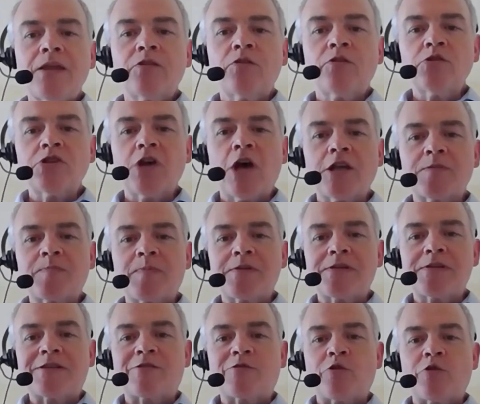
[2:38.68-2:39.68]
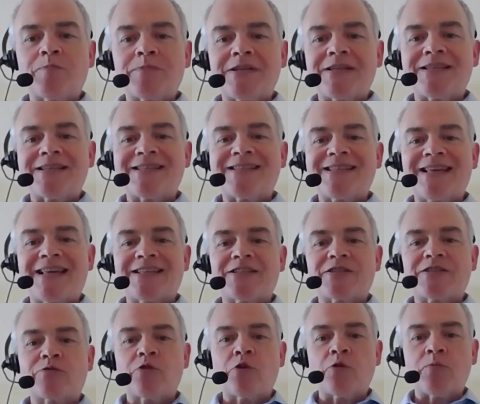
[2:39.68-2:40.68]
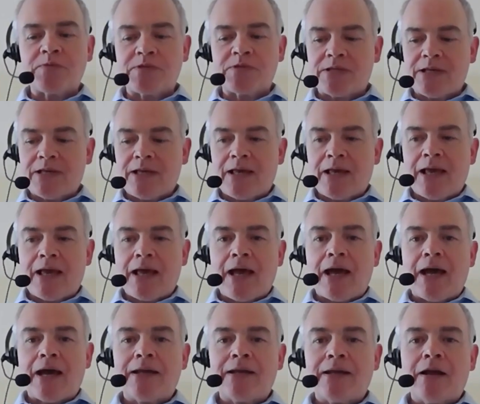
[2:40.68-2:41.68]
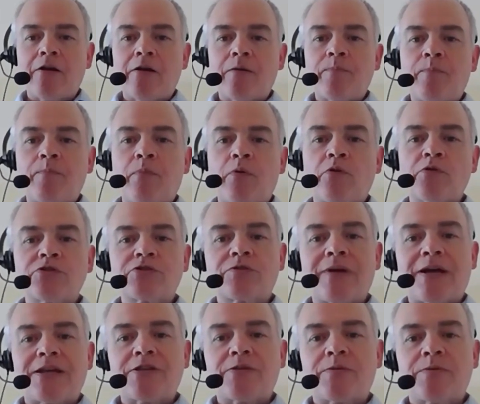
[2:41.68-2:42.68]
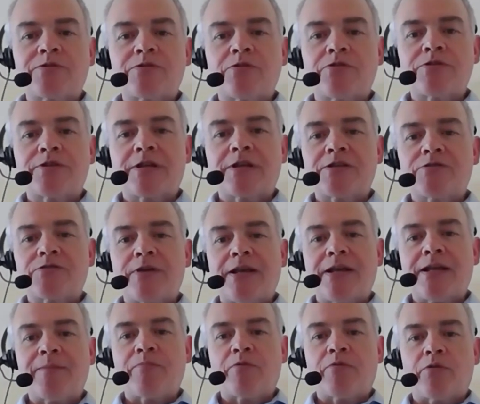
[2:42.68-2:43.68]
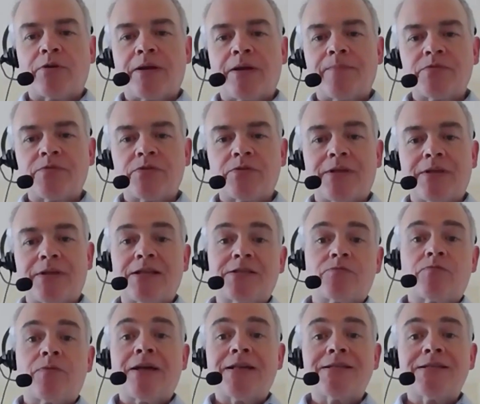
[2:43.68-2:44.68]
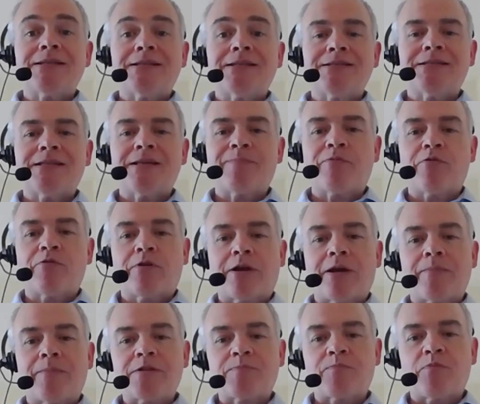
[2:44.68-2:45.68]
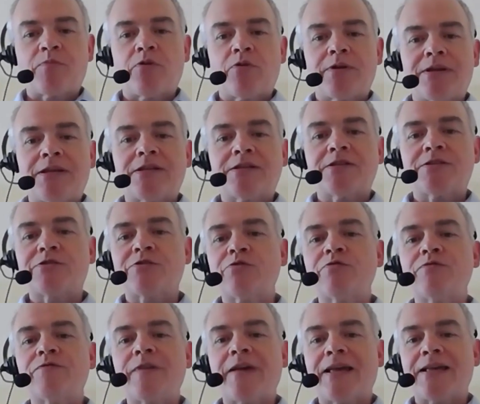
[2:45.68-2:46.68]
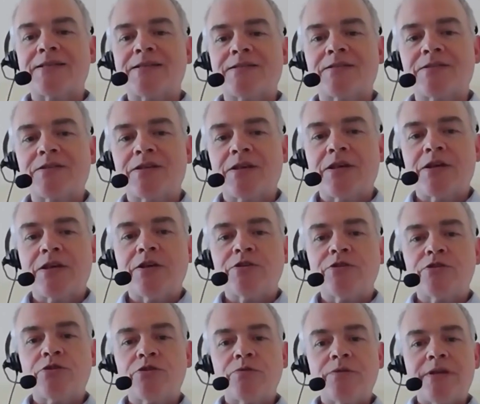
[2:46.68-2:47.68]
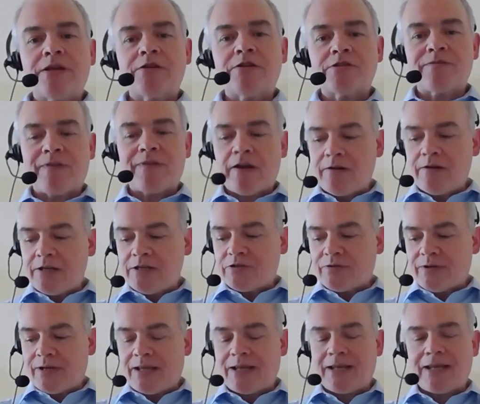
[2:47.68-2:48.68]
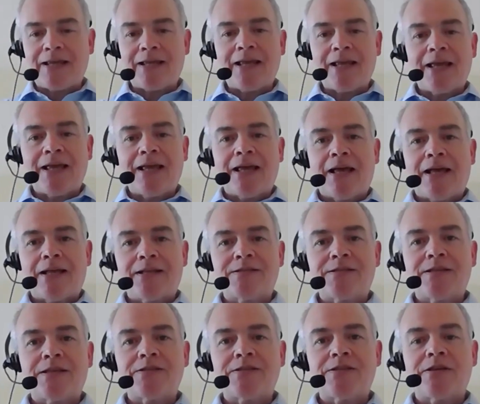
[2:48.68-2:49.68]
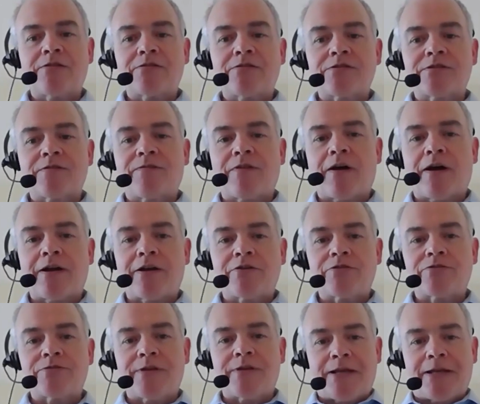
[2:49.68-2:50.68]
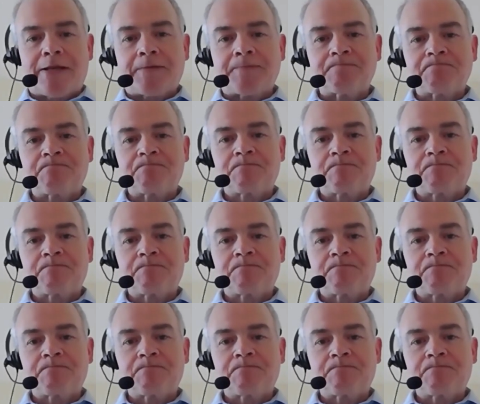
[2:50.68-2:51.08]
Those hospitals are grouped into six groups. And our postgraduate surgical training program, so that's residency program, is broken into two phases two years of early training and six years of higher training.